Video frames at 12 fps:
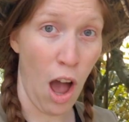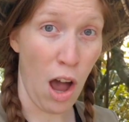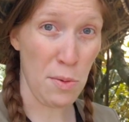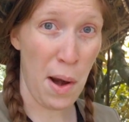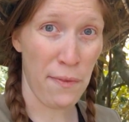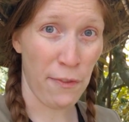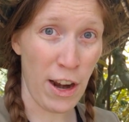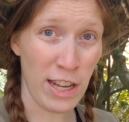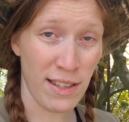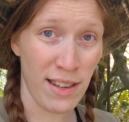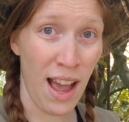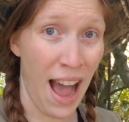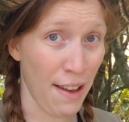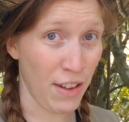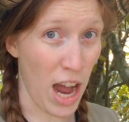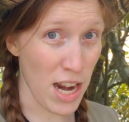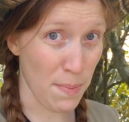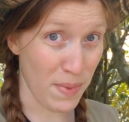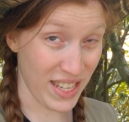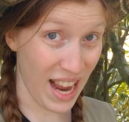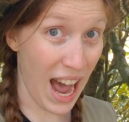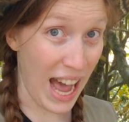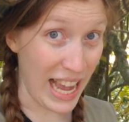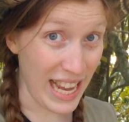All right, friends, I've gone up as
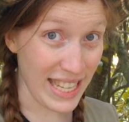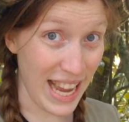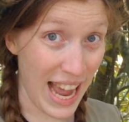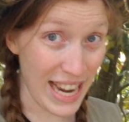high as I